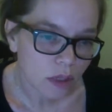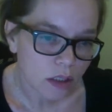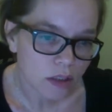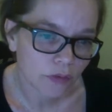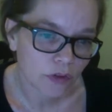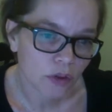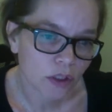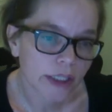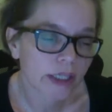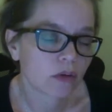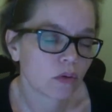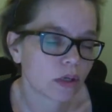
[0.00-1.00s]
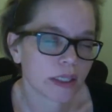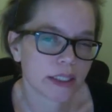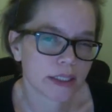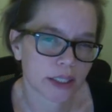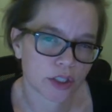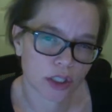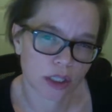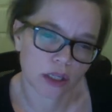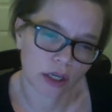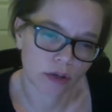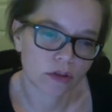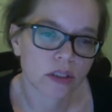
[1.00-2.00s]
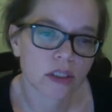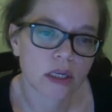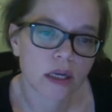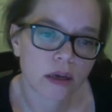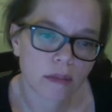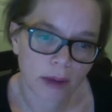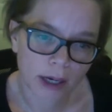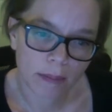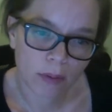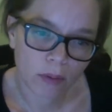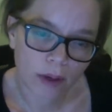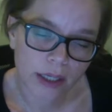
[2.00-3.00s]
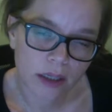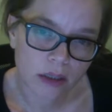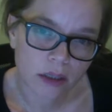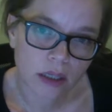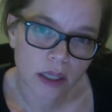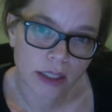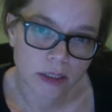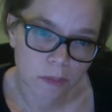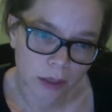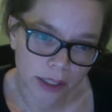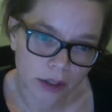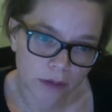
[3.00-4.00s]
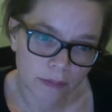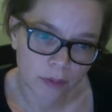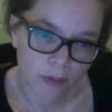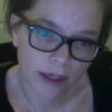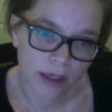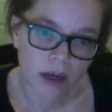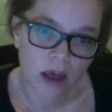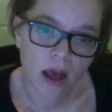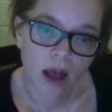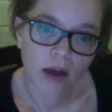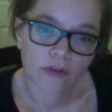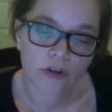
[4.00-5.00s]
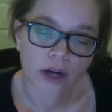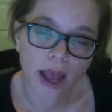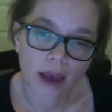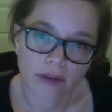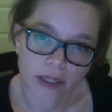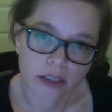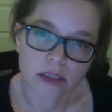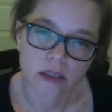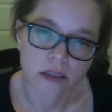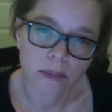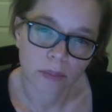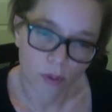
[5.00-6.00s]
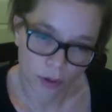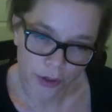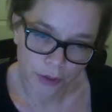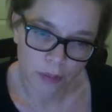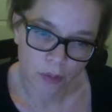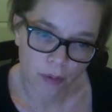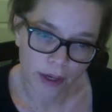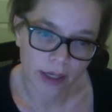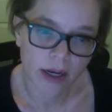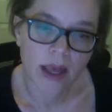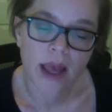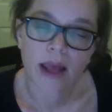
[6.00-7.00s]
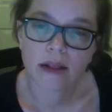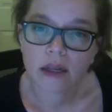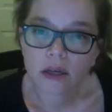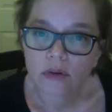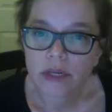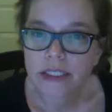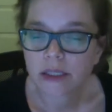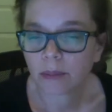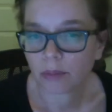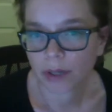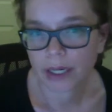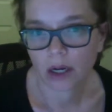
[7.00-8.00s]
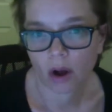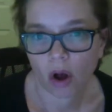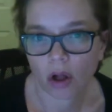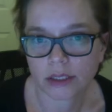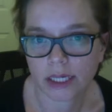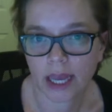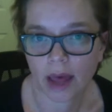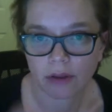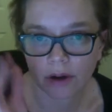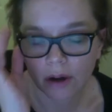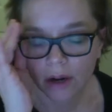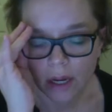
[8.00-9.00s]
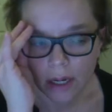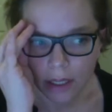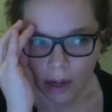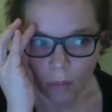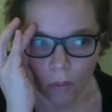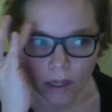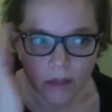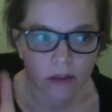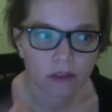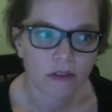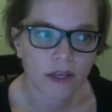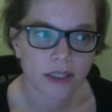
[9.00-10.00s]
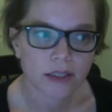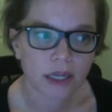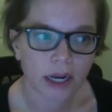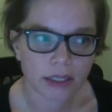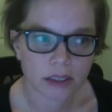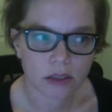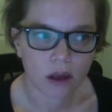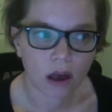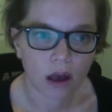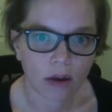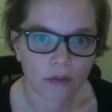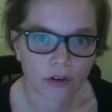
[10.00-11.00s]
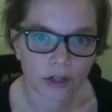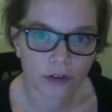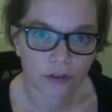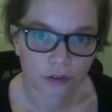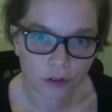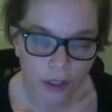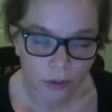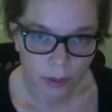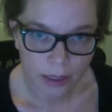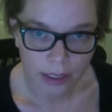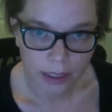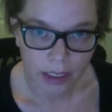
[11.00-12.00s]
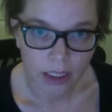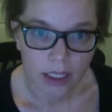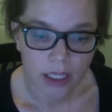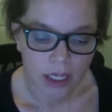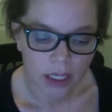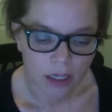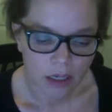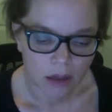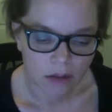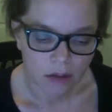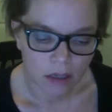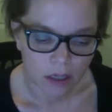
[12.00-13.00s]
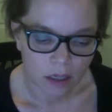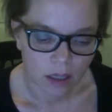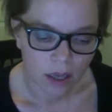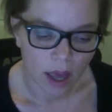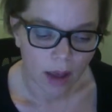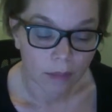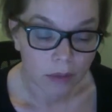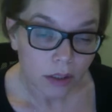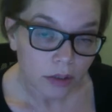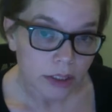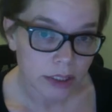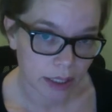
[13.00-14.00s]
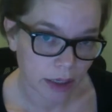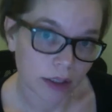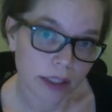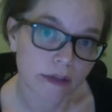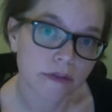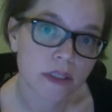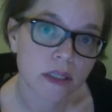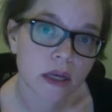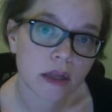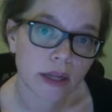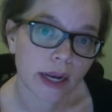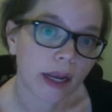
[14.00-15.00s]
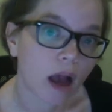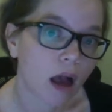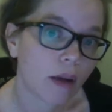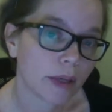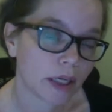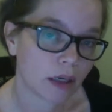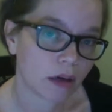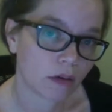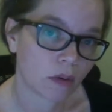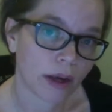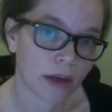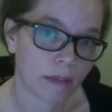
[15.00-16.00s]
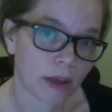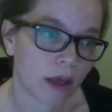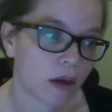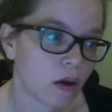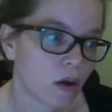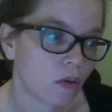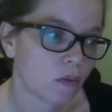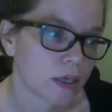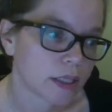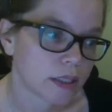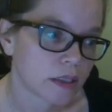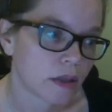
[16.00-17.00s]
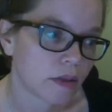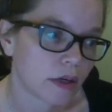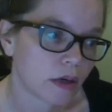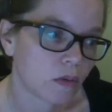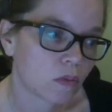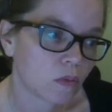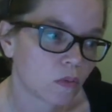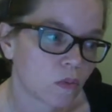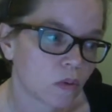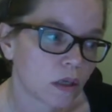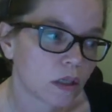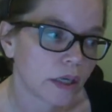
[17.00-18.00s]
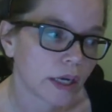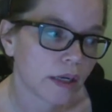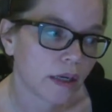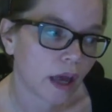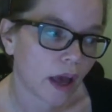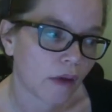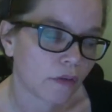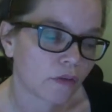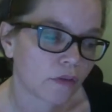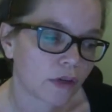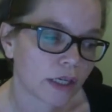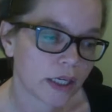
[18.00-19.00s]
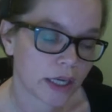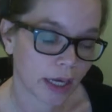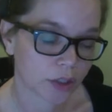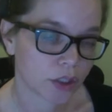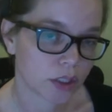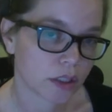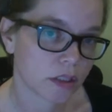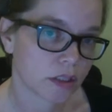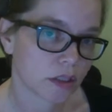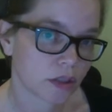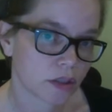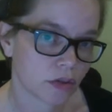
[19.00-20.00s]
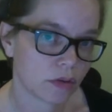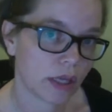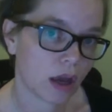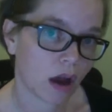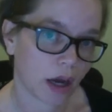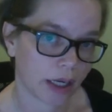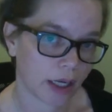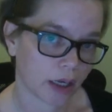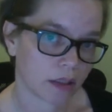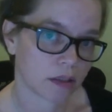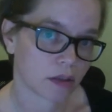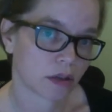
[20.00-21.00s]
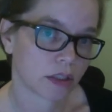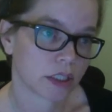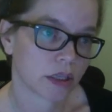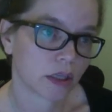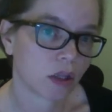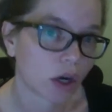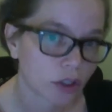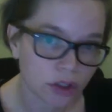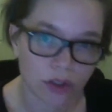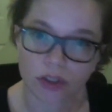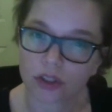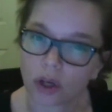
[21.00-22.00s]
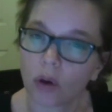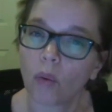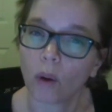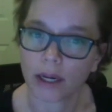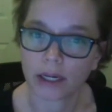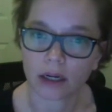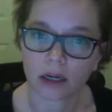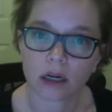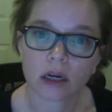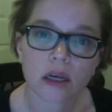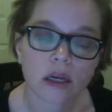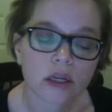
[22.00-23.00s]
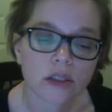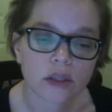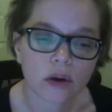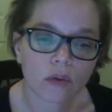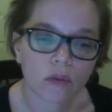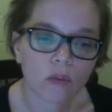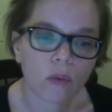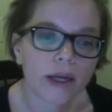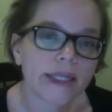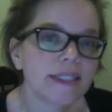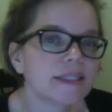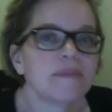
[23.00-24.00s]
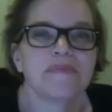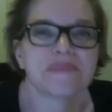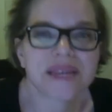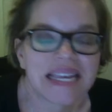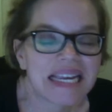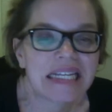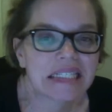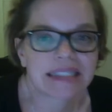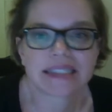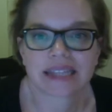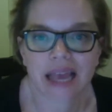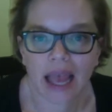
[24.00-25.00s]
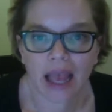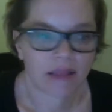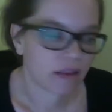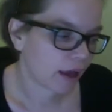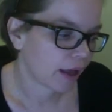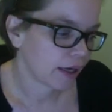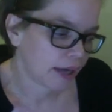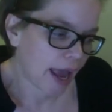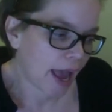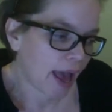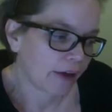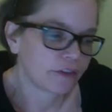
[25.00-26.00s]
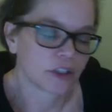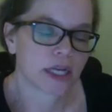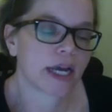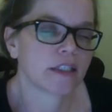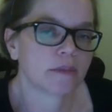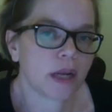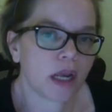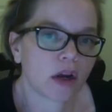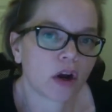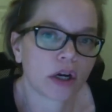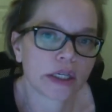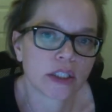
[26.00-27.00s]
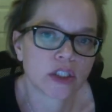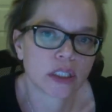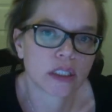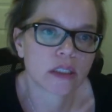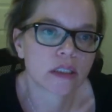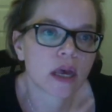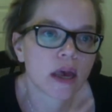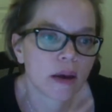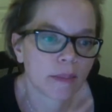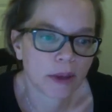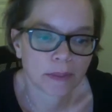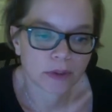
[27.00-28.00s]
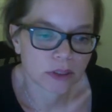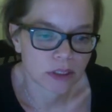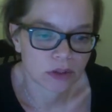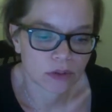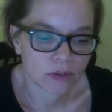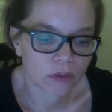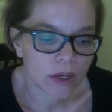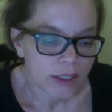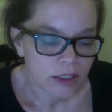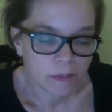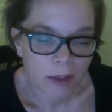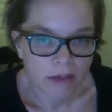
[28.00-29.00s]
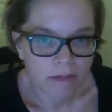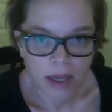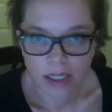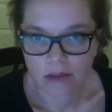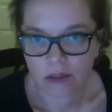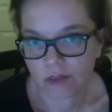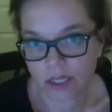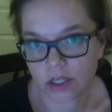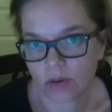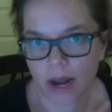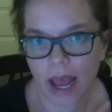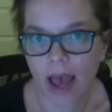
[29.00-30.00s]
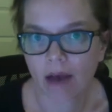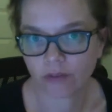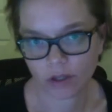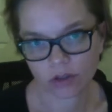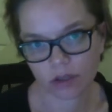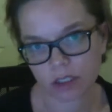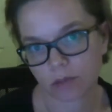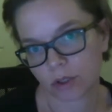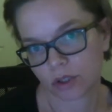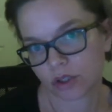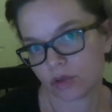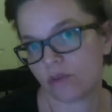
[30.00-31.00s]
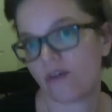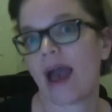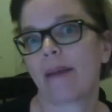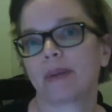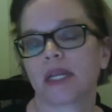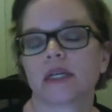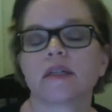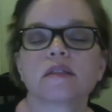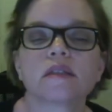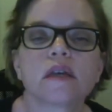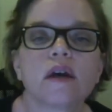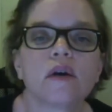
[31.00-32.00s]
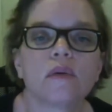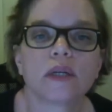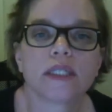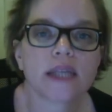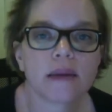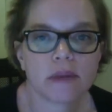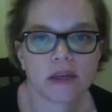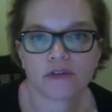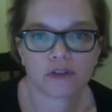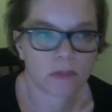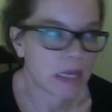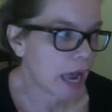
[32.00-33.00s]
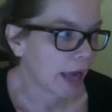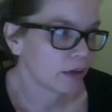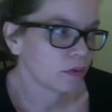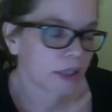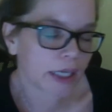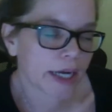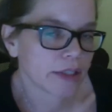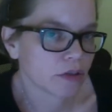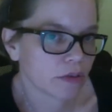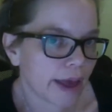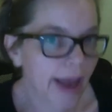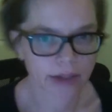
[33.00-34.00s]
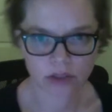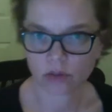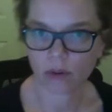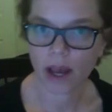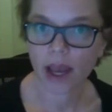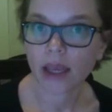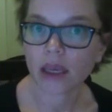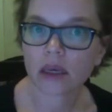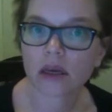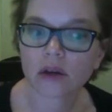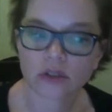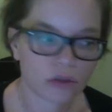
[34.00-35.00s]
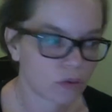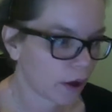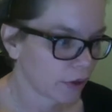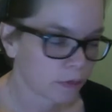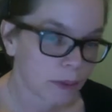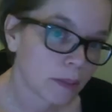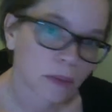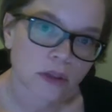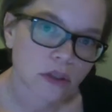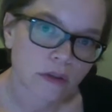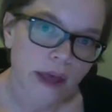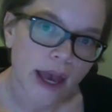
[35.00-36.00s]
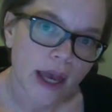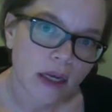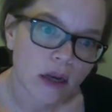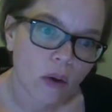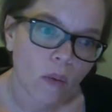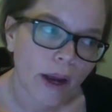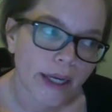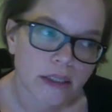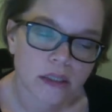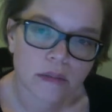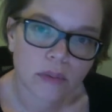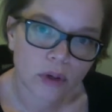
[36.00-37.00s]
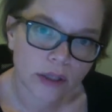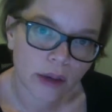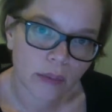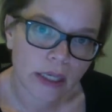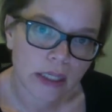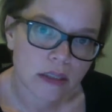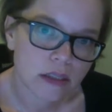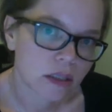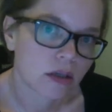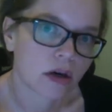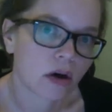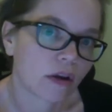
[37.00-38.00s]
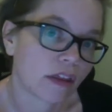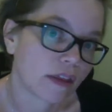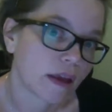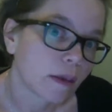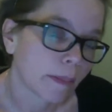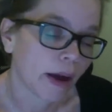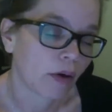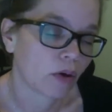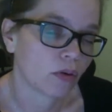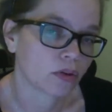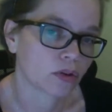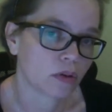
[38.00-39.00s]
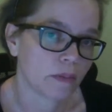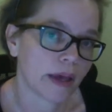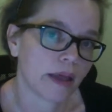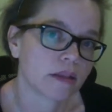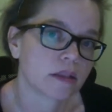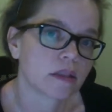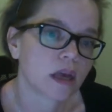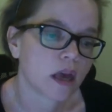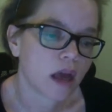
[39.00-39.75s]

So if you look at the organization in the notes, make a point, explain your point, offer evidence to support your point, and then you need to bring it all together. Now, one of the things that I saw very frequently in the literacy narratives that I commented on quite a bit was there weren't enough connections to the audience or to the larger so what here. So what does it mean to say that an advertisement encourages people to spend money that they don't have under this pursuit of happiness? What does that mean for me? I don't think I do that, do I? Do other people do that? Why is it important that we consider or think about cultural myths?